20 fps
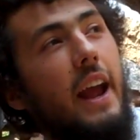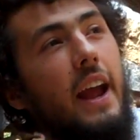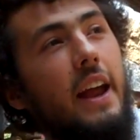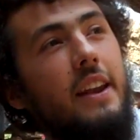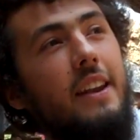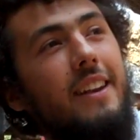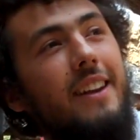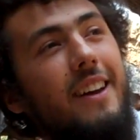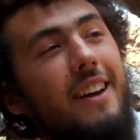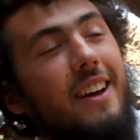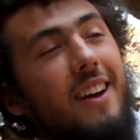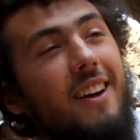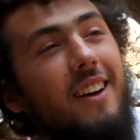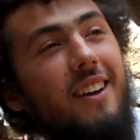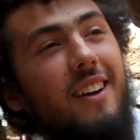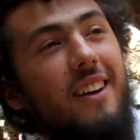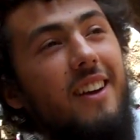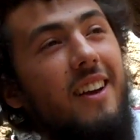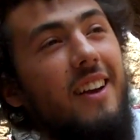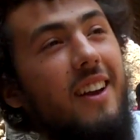and
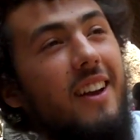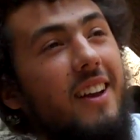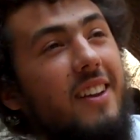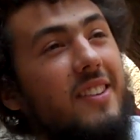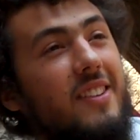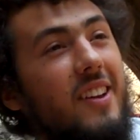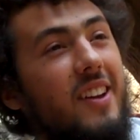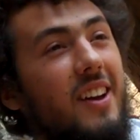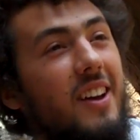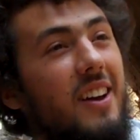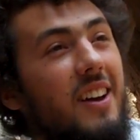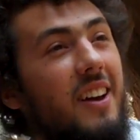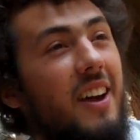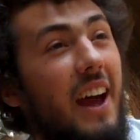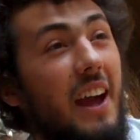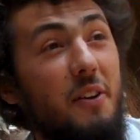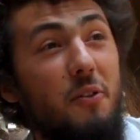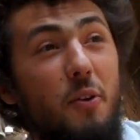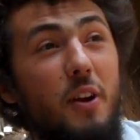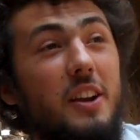
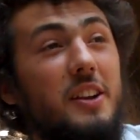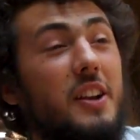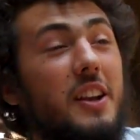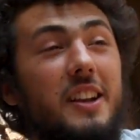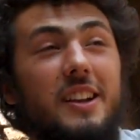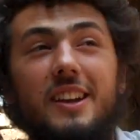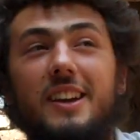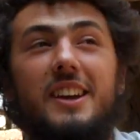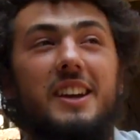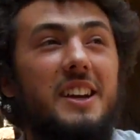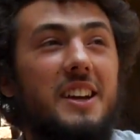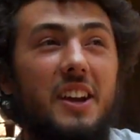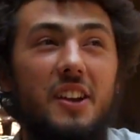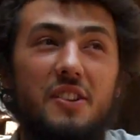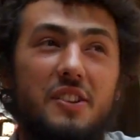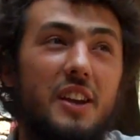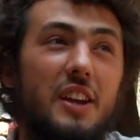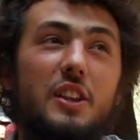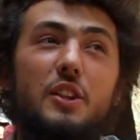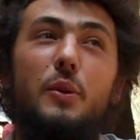I wish it
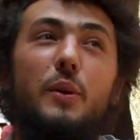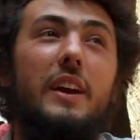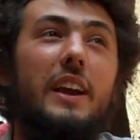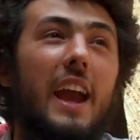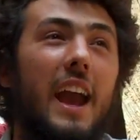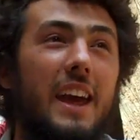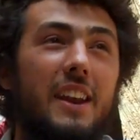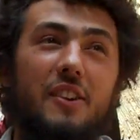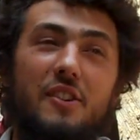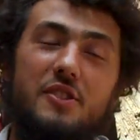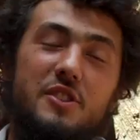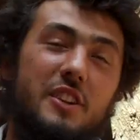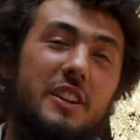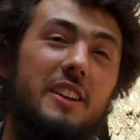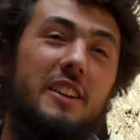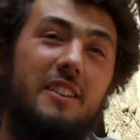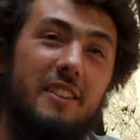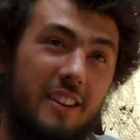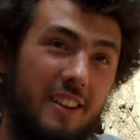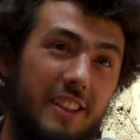continuing
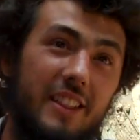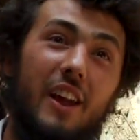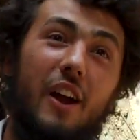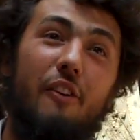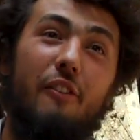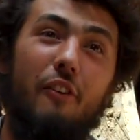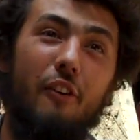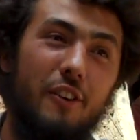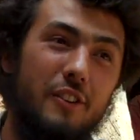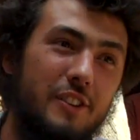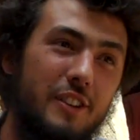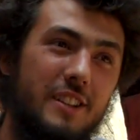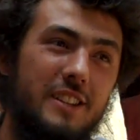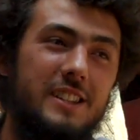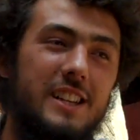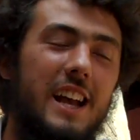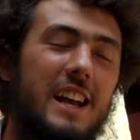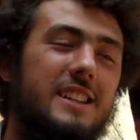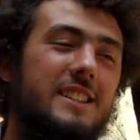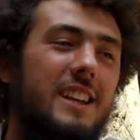energy and therefore
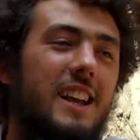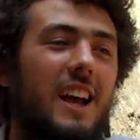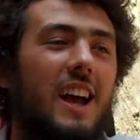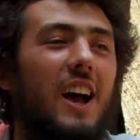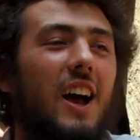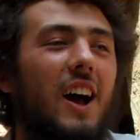success.